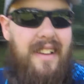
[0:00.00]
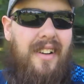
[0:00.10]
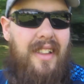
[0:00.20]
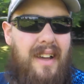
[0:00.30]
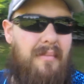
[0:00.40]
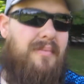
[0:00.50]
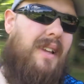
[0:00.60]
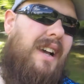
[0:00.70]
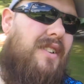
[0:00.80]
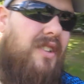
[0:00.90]
All that
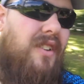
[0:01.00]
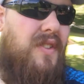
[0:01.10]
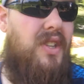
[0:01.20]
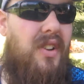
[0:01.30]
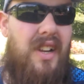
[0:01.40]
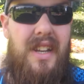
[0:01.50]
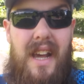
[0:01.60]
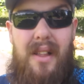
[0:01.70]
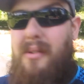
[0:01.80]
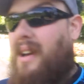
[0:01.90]
side of stuff's done and
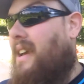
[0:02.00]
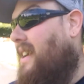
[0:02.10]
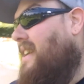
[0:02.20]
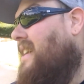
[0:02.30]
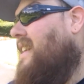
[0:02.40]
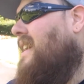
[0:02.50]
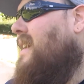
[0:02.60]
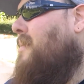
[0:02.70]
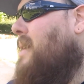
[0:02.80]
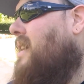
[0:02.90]
dealt with.
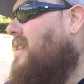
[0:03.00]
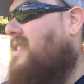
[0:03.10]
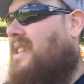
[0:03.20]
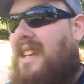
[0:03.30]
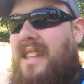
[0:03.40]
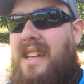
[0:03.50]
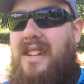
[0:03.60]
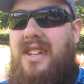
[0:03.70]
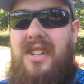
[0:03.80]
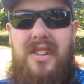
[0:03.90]
Because I think
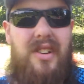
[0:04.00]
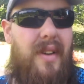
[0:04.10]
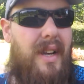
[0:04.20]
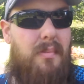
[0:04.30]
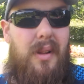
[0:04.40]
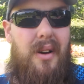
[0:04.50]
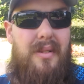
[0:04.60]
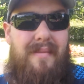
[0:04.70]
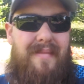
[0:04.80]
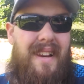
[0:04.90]
she's going to explode
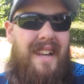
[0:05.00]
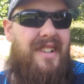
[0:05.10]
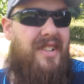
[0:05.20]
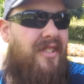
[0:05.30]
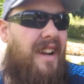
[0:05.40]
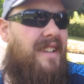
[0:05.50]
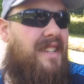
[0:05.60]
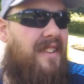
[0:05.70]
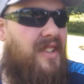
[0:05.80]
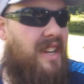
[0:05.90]
in
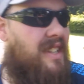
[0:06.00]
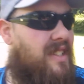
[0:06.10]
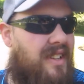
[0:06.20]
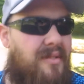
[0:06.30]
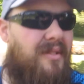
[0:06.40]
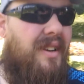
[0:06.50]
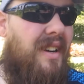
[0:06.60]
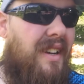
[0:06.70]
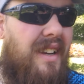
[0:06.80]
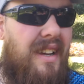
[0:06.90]
stress if she has
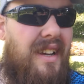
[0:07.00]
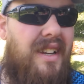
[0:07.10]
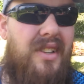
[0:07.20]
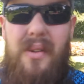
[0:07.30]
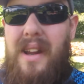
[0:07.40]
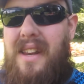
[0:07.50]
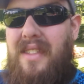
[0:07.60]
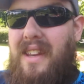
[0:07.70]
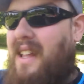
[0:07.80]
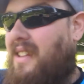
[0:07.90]
to do
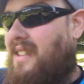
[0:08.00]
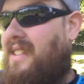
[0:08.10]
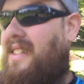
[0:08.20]
anything else.